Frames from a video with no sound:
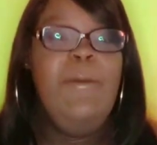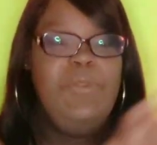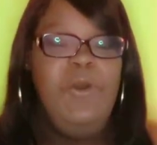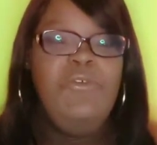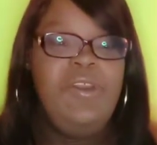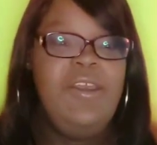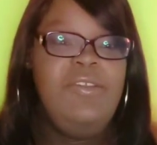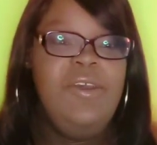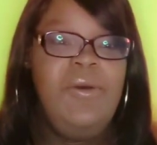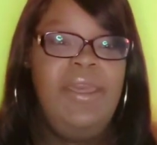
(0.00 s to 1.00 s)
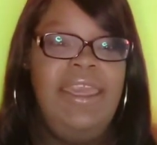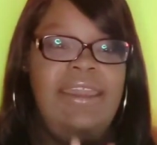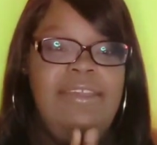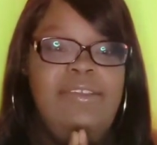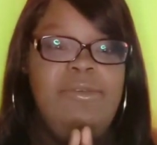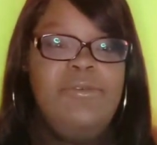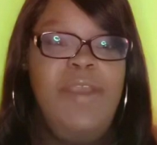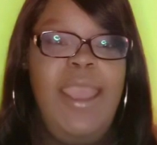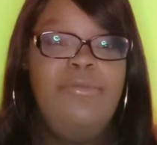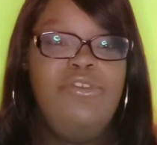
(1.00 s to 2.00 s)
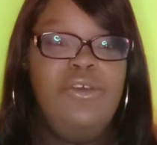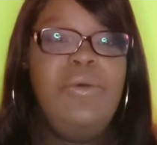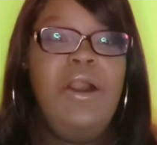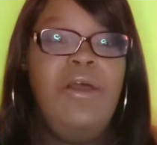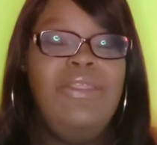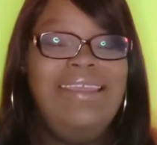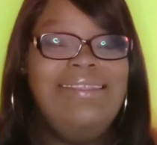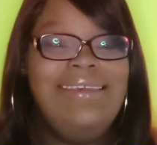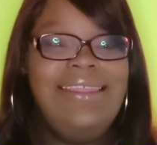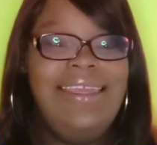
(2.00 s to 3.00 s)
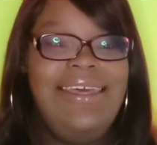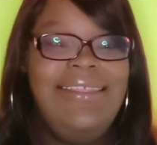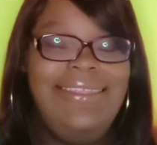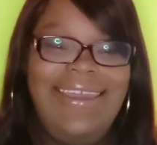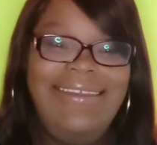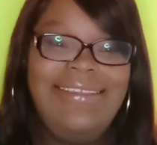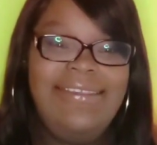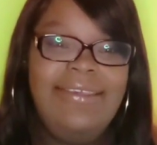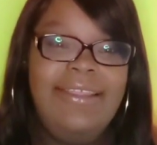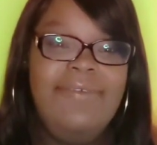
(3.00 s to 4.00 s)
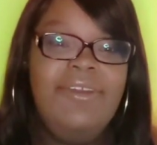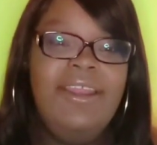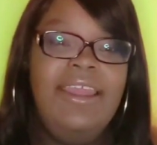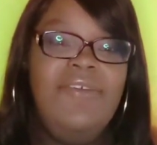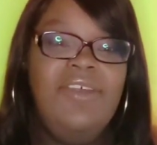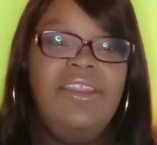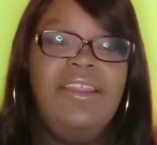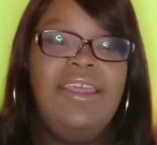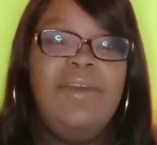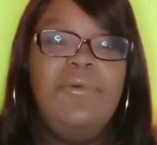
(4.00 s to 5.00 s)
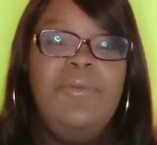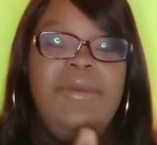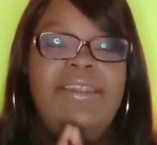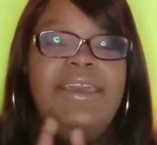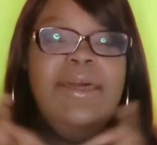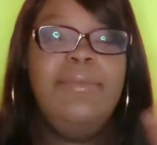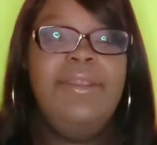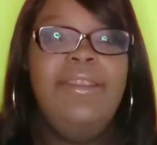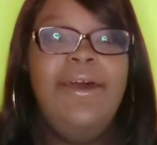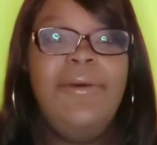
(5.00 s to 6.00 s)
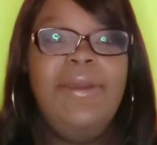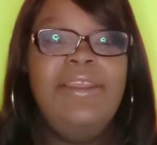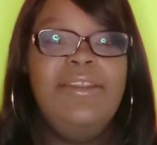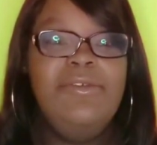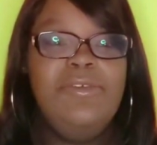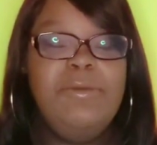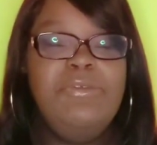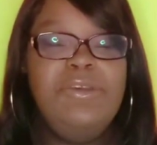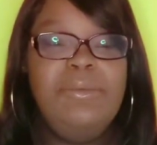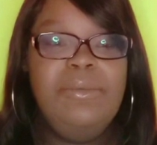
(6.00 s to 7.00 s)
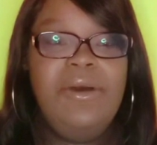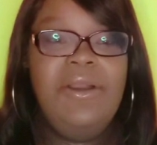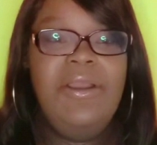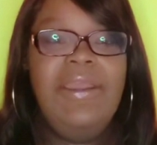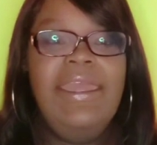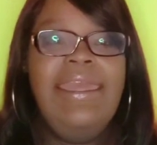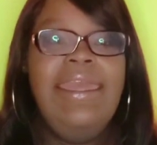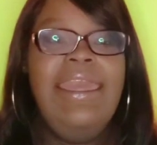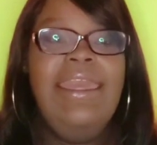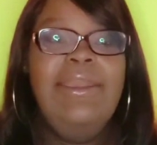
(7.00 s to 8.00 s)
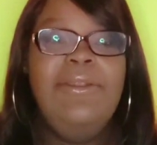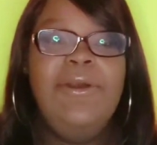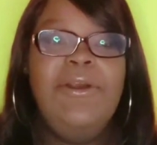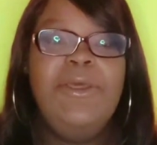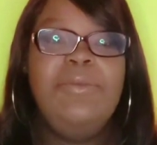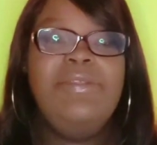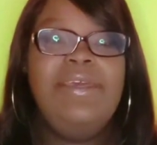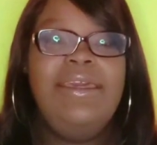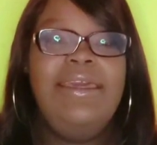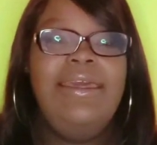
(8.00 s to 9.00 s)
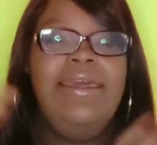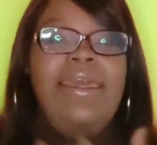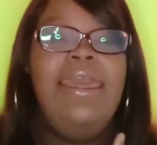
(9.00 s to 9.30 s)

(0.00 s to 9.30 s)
don't forget to go ahead and subscribe to Authentically Alexis 1111. The link will be down below in the description bar. And you know what I'm saying?